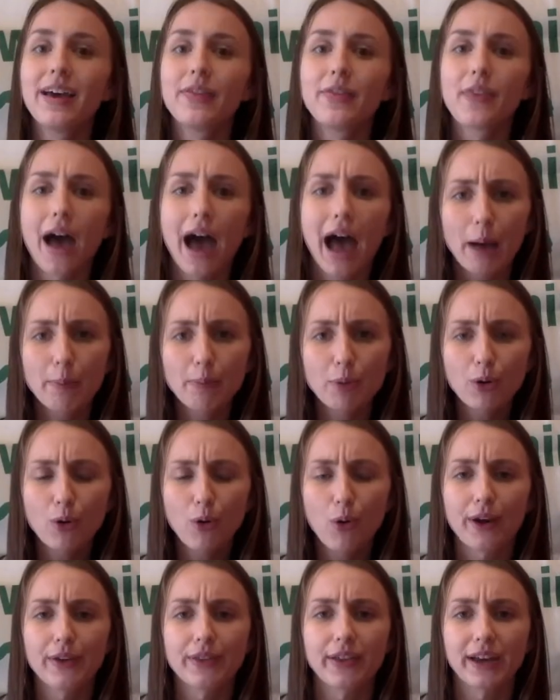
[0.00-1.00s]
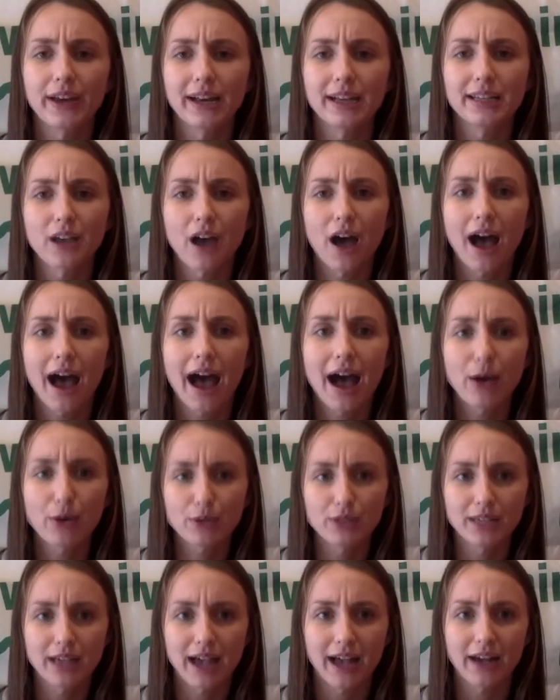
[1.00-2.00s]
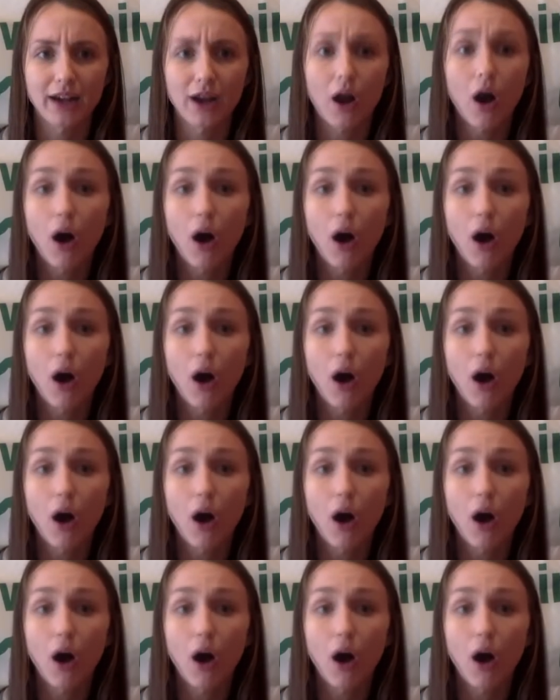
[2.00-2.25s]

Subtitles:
The apple core that I saw outside